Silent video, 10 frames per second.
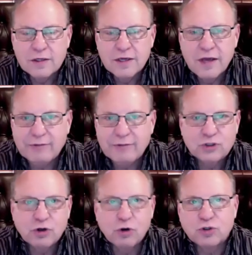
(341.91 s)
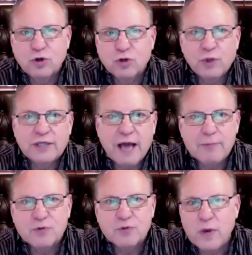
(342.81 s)
I was in church 2 or 3 times
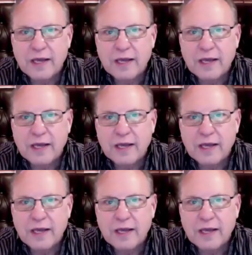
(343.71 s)
a week.